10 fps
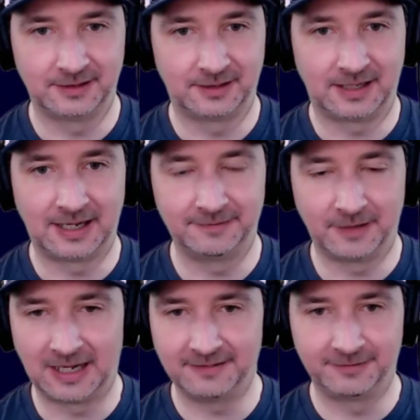
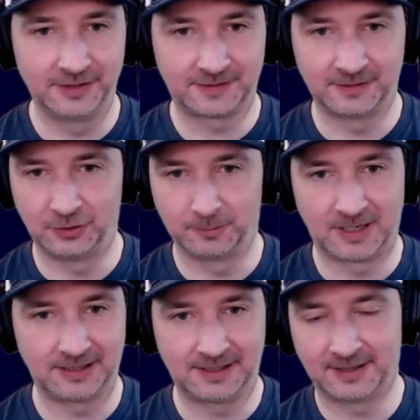I've listened to your
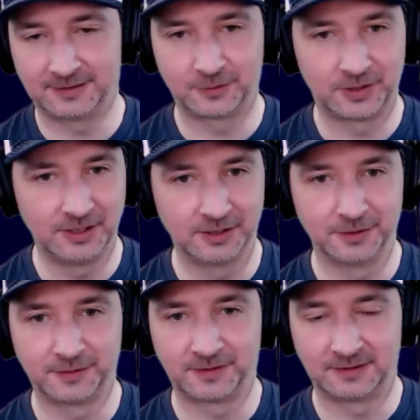podcast for
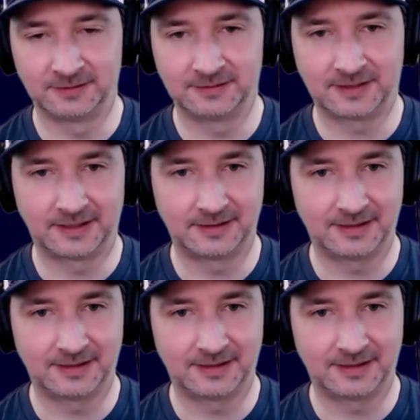years, and I